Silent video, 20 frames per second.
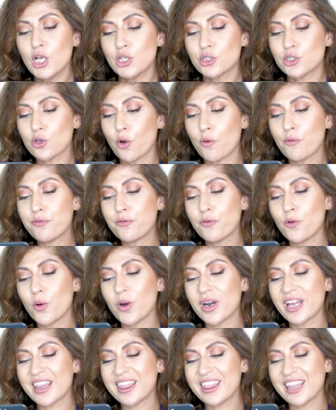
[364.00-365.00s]
So
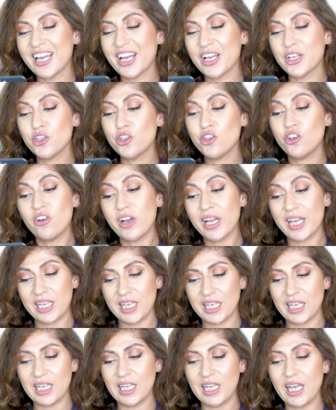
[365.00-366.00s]
for the
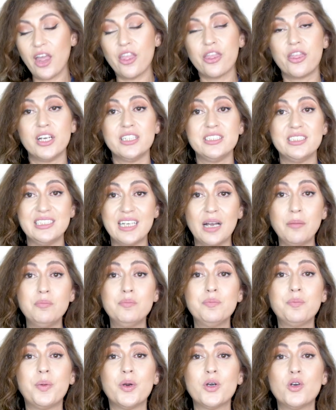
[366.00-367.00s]
UAE, the
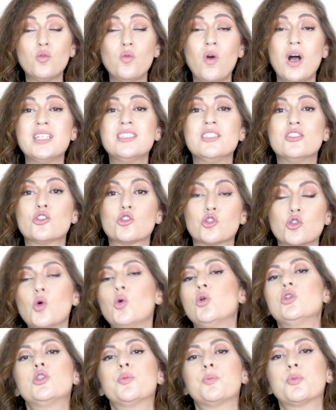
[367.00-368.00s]
#1
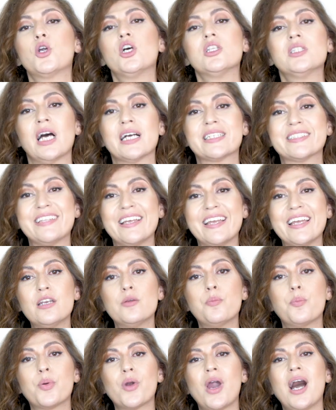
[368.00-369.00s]
sold product
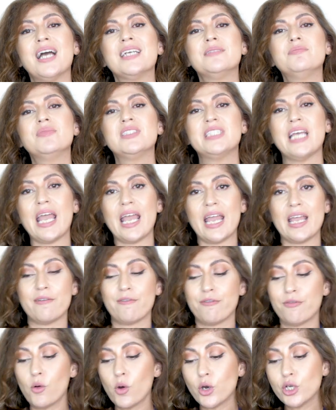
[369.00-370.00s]
in Prime Day
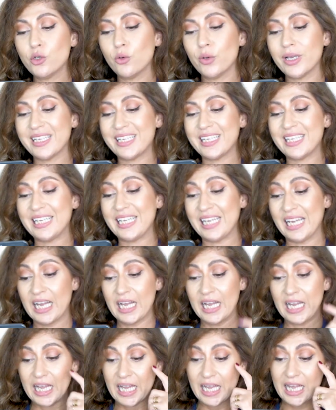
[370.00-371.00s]
for UAE
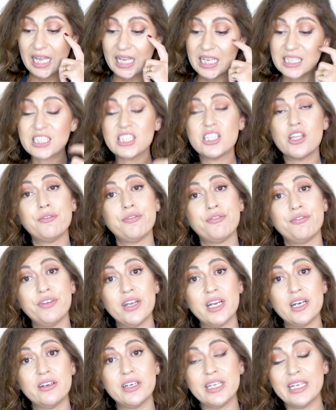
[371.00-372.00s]
is the
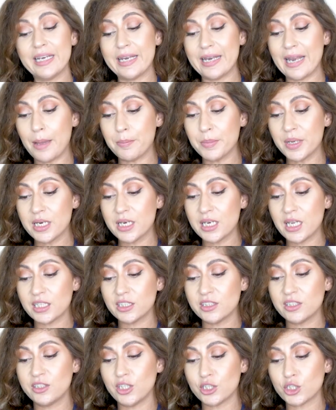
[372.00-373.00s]
Fairy Lemon
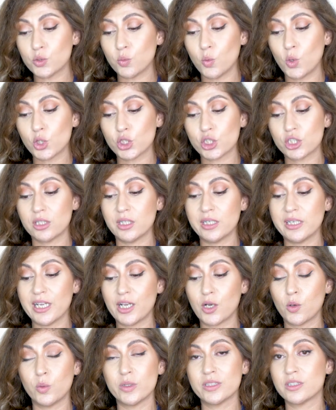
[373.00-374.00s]
dishwasher
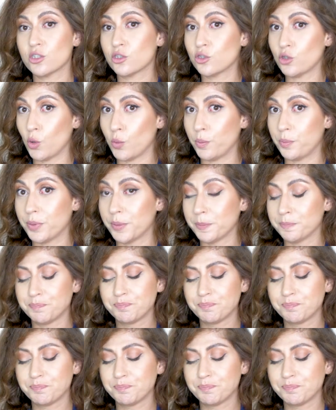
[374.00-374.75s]
liquid soap.